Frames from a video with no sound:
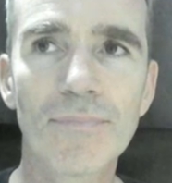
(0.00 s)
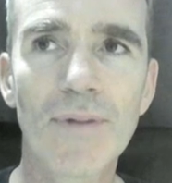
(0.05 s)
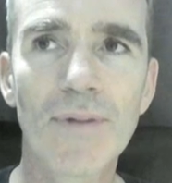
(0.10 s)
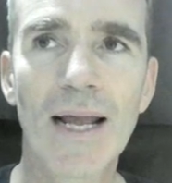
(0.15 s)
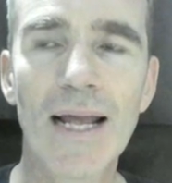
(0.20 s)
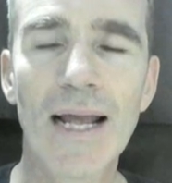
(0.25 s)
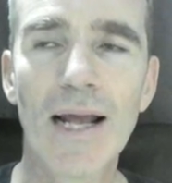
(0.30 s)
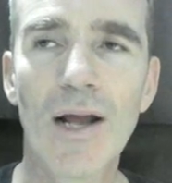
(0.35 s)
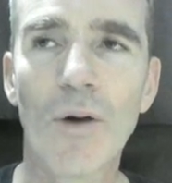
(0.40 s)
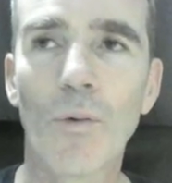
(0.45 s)

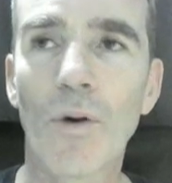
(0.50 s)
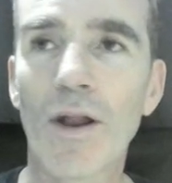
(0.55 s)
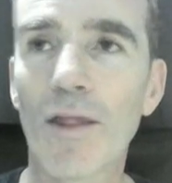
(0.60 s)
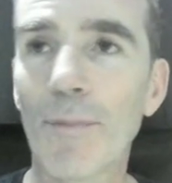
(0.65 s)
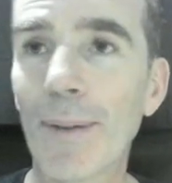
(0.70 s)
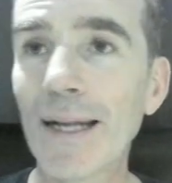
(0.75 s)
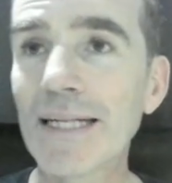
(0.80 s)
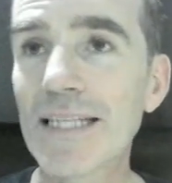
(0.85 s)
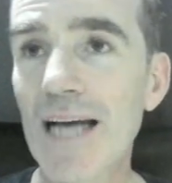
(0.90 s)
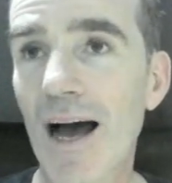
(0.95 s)
One of the big
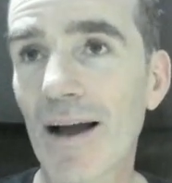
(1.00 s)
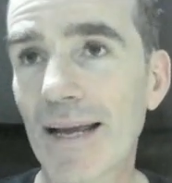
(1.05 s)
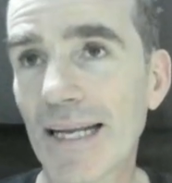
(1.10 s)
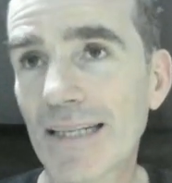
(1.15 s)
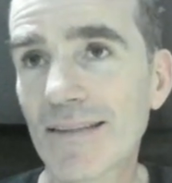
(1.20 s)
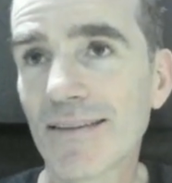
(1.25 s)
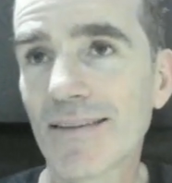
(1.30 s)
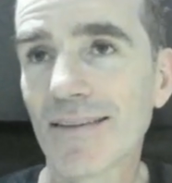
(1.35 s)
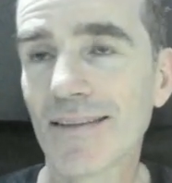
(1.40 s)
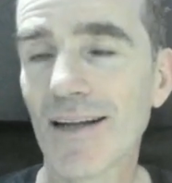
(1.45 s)

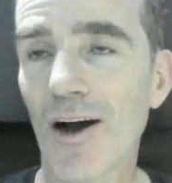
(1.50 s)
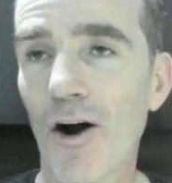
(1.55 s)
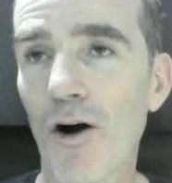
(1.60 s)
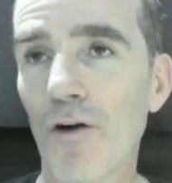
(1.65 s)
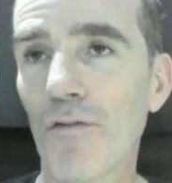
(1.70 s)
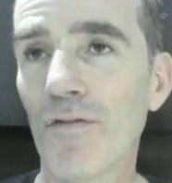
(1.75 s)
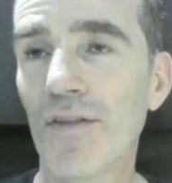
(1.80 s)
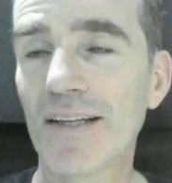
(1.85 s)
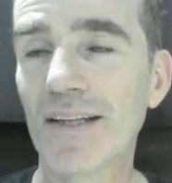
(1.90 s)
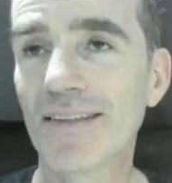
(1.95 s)
targets of
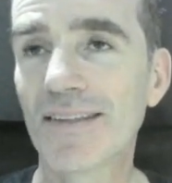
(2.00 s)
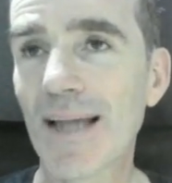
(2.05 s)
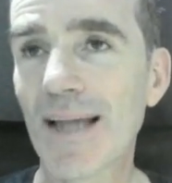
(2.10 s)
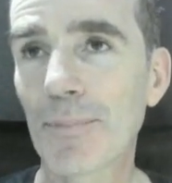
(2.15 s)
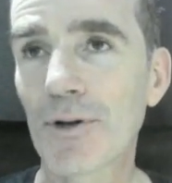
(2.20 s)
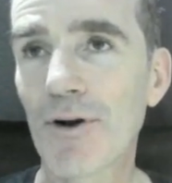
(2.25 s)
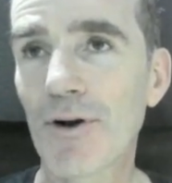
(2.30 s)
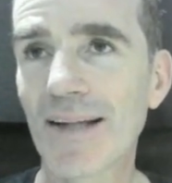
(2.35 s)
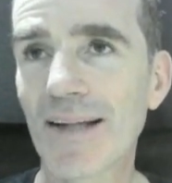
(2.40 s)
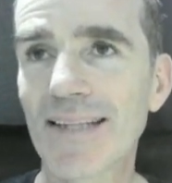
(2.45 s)
the steppe
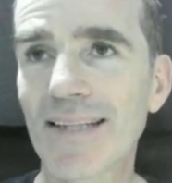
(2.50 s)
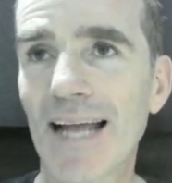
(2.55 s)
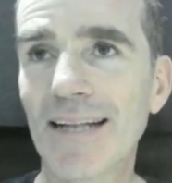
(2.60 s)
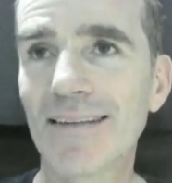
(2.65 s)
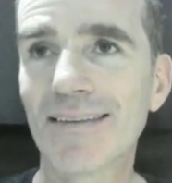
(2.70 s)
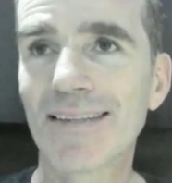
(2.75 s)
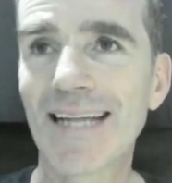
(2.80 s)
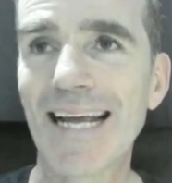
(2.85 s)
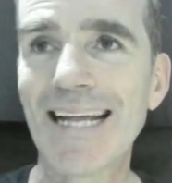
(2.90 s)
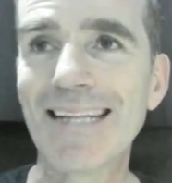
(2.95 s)
grasslands
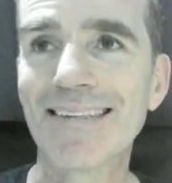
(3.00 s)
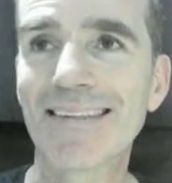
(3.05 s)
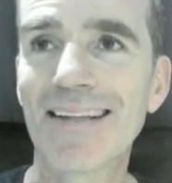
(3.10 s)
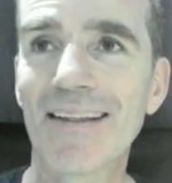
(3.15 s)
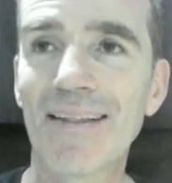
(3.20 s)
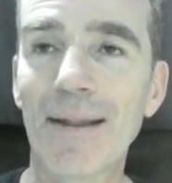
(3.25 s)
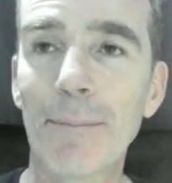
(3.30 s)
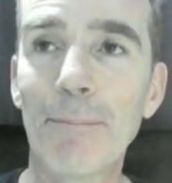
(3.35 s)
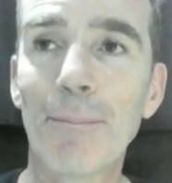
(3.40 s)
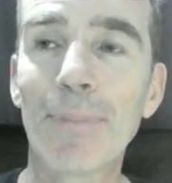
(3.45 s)
is the
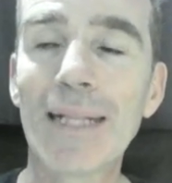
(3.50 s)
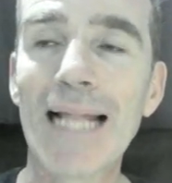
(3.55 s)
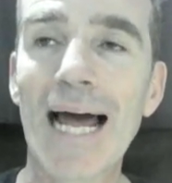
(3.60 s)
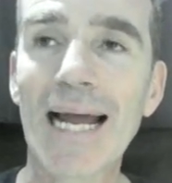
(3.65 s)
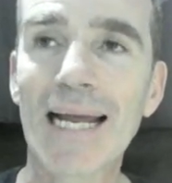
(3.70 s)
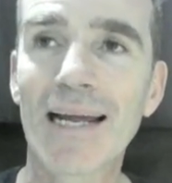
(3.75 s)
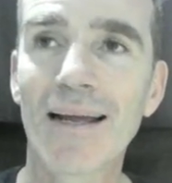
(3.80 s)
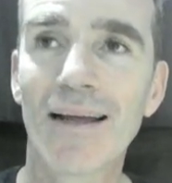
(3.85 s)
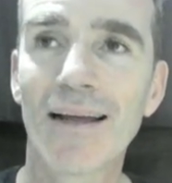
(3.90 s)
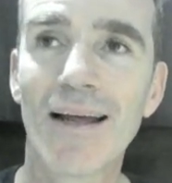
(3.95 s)
black
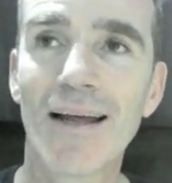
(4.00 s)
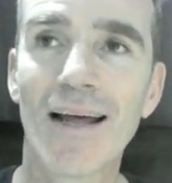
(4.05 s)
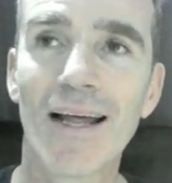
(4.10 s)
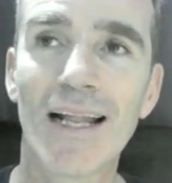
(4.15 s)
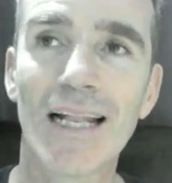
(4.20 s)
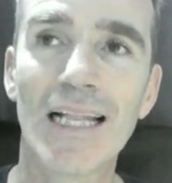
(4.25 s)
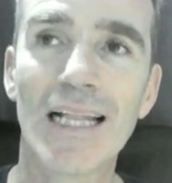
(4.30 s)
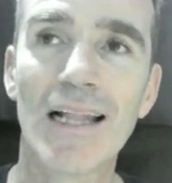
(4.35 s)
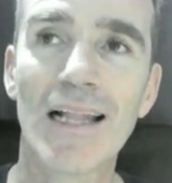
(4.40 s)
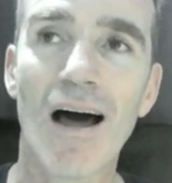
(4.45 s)

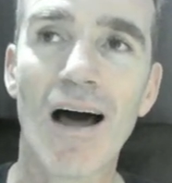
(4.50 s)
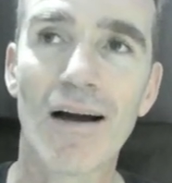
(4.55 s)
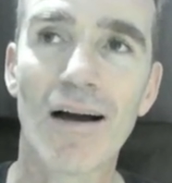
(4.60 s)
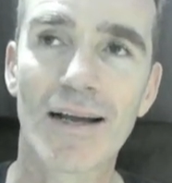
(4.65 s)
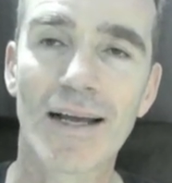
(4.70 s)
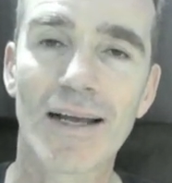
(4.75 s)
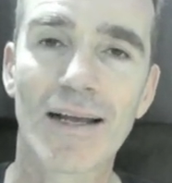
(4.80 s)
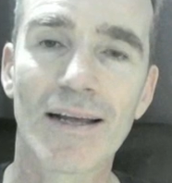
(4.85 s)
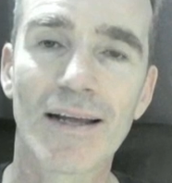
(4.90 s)
lark.